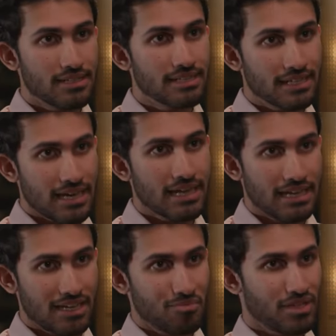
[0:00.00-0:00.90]
did get out of
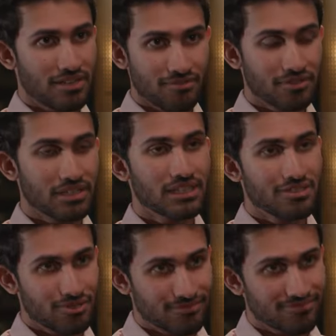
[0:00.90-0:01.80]
hand, but I feel like I
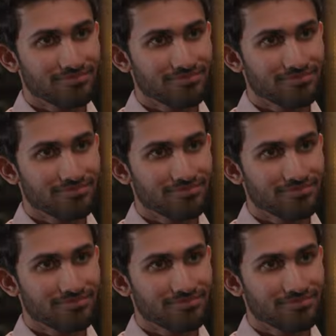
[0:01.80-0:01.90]
should.